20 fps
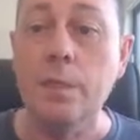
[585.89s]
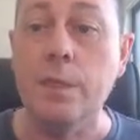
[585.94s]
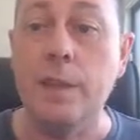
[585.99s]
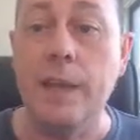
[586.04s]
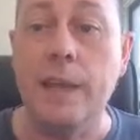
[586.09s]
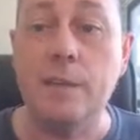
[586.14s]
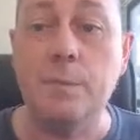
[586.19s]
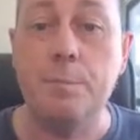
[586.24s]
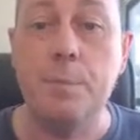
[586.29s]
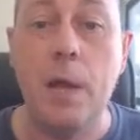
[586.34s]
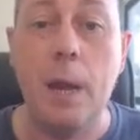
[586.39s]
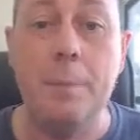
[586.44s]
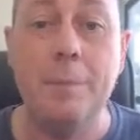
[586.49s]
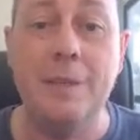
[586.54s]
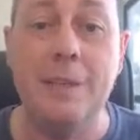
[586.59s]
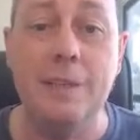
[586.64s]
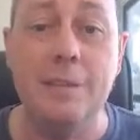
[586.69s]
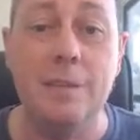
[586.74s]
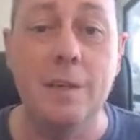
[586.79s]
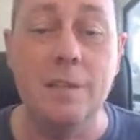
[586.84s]
The next
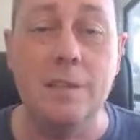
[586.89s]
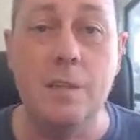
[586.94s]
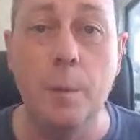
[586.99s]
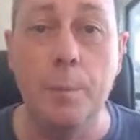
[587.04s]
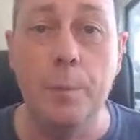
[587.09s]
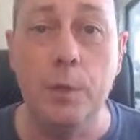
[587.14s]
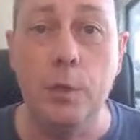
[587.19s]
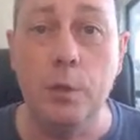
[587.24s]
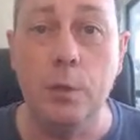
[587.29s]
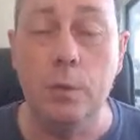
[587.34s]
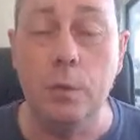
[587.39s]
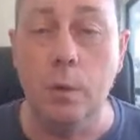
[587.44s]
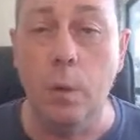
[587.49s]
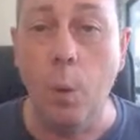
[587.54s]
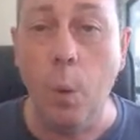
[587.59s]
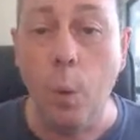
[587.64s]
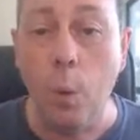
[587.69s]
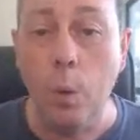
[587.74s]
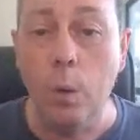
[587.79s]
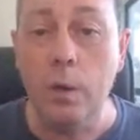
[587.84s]
parameter is
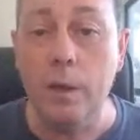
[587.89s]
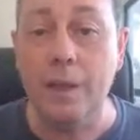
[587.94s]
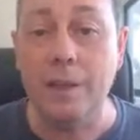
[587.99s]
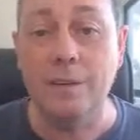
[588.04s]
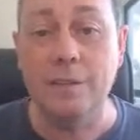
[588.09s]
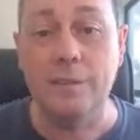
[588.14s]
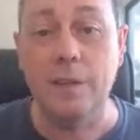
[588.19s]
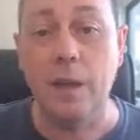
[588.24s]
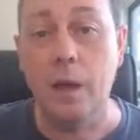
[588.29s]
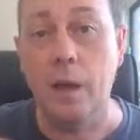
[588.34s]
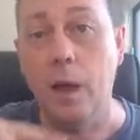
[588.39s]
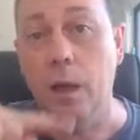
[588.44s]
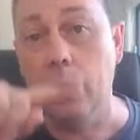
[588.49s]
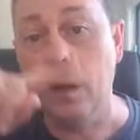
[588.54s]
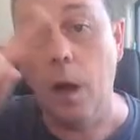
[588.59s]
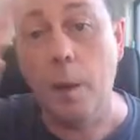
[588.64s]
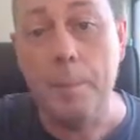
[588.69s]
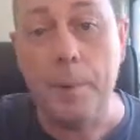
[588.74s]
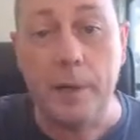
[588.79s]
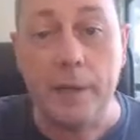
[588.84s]
wo. It's
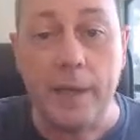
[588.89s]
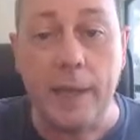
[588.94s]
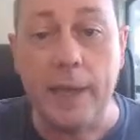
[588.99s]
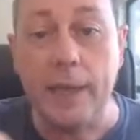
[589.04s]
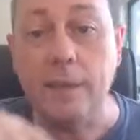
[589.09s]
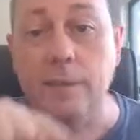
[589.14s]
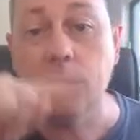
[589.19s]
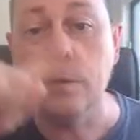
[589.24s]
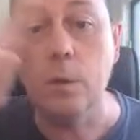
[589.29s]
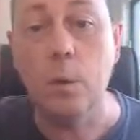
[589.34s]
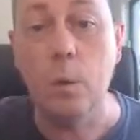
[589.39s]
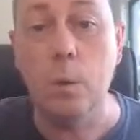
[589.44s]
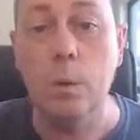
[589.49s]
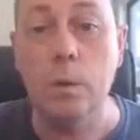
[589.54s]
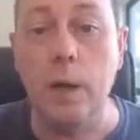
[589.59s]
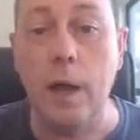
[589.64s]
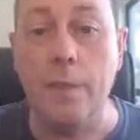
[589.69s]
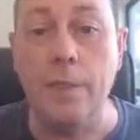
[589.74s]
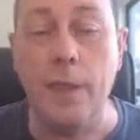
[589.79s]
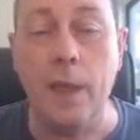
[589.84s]
an uppercase
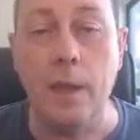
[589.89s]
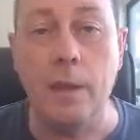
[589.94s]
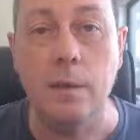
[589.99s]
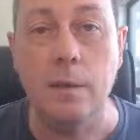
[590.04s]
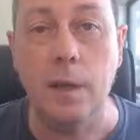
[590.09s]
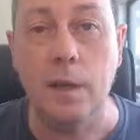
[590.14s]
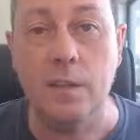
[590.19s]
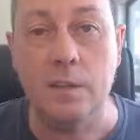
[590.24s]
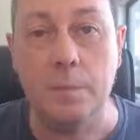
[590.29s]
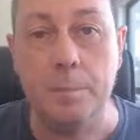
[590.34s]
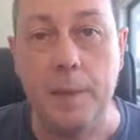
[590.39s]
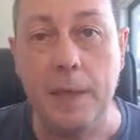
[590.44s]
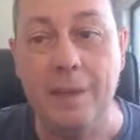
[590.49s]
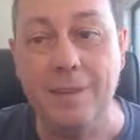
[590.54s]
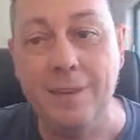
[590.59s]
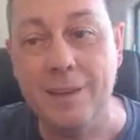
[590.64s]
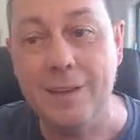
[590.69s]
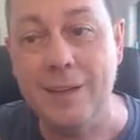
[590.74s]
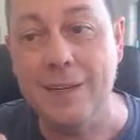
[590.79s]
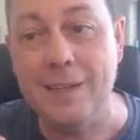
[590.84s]
O and then a
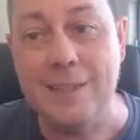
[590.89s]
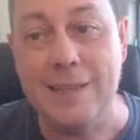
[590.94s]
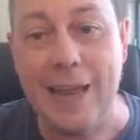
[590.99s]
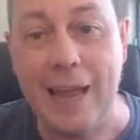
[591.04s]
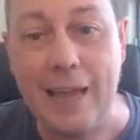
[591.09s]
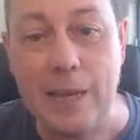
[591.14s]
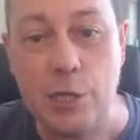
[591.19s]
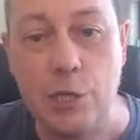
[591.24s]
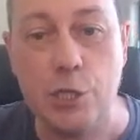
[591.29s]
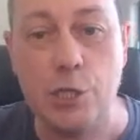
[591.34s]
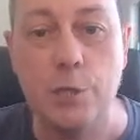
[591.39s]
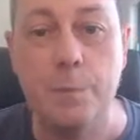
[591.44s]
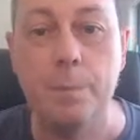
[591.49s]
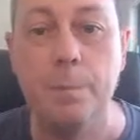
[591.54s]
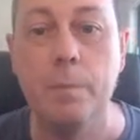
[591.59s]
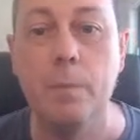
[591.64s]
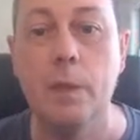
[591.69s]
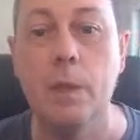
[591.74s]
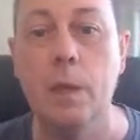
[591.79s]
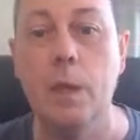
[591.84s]
space and a dash.
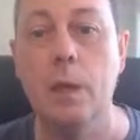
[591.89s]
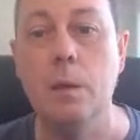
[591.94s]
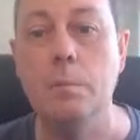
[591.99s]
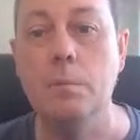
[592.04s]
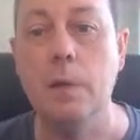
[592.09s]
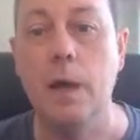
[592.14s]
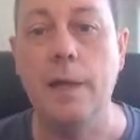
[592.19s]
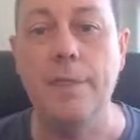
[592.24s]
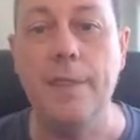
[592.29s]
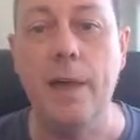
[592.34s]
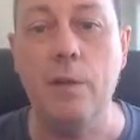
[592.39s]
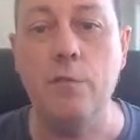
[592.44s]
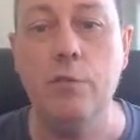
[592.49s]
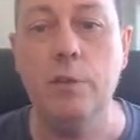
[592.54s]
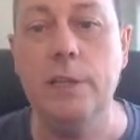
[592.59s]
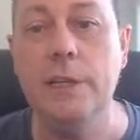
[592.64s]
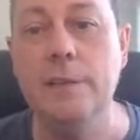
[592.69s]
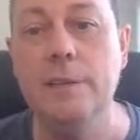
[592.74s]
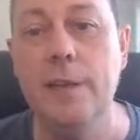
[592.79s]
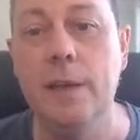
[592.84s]
And that
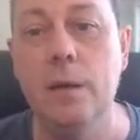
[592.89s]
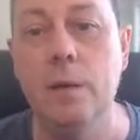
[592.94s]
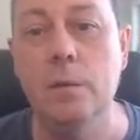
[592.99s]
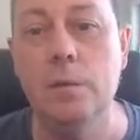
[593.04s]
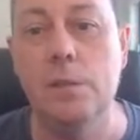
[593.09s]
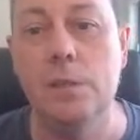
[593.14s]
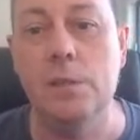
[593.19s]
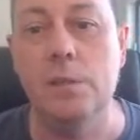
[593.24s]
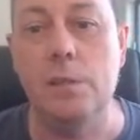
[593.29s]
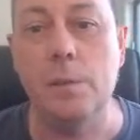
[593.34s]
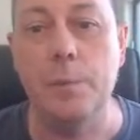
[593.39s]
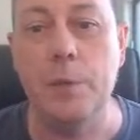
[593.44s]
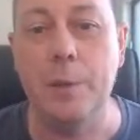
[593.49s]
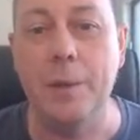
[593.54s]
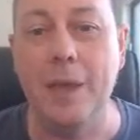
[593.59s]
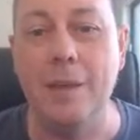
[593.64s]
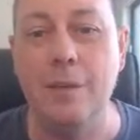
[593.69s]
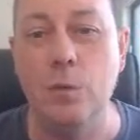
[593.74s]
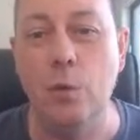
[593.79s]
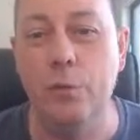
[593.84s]
really tells
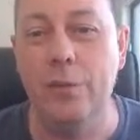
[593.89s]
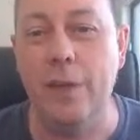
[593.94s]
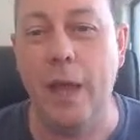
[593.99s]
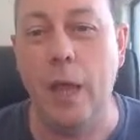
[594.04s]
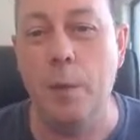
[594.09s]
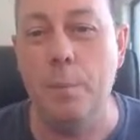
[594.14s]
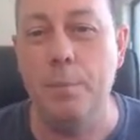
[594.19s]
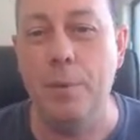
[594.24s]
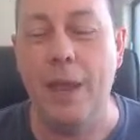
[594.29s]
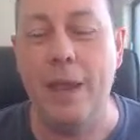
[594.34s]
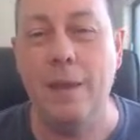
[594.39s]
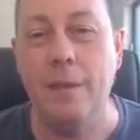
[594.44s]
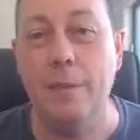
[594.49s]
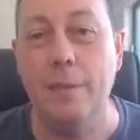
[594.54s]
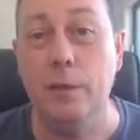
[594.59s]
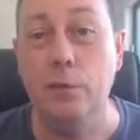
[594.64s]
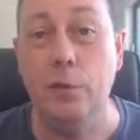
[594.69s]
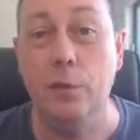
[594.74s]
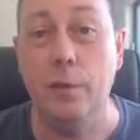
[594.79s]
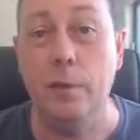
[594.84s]
wget not to output
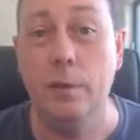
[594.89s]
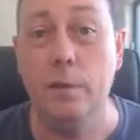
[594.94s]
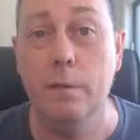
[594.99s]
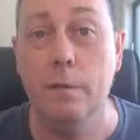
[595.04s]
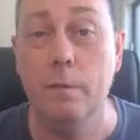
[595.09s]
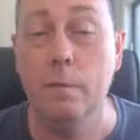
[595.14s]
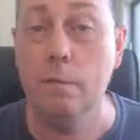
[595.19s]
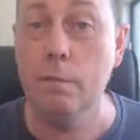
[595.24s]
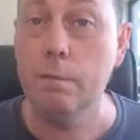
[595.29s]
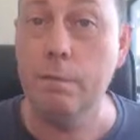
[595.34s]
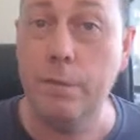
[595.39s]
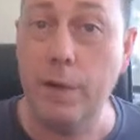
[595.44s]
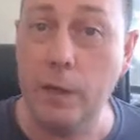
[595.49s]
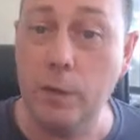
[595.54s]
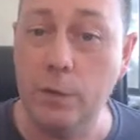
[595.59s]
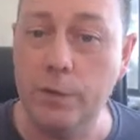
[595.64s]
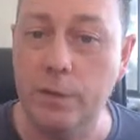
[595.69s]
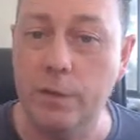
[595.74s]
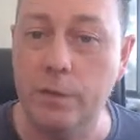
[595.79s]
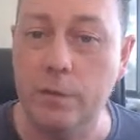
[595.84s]
anything to the
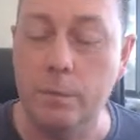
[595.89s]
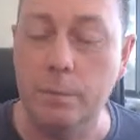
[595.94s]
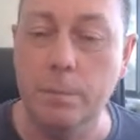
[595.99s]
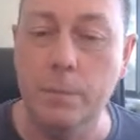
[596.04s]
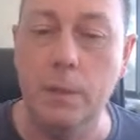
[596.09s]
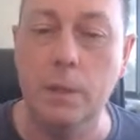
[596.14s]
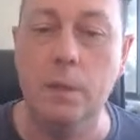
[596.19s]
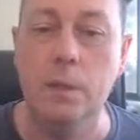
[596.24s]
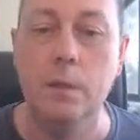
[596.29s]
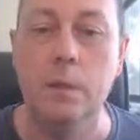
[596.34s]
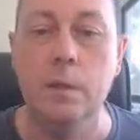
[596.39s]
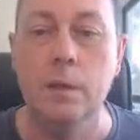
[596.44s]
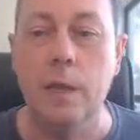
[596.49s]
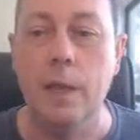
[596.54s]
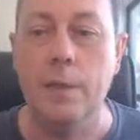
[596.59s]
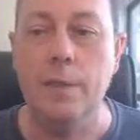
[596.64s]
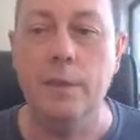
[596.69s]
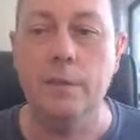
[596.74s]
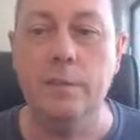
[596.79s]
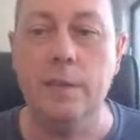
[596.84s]
file system.
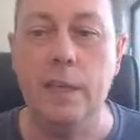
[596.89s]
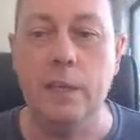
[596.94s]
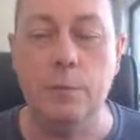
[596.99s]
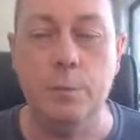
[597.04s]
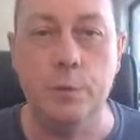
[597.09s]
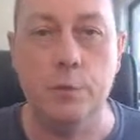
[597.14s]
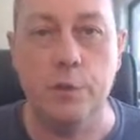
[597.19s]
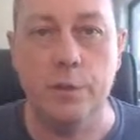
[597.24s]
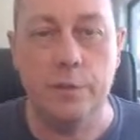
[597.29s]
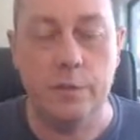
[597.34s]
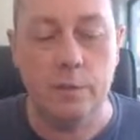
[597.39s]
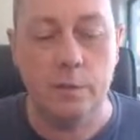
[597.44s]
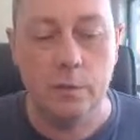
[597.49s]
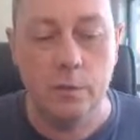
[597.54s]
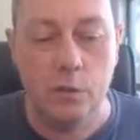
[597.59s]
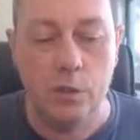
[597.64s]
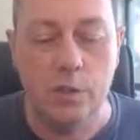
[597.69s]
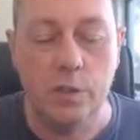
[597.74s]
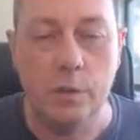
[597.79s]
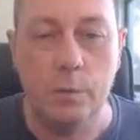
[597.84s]
In this case, we're just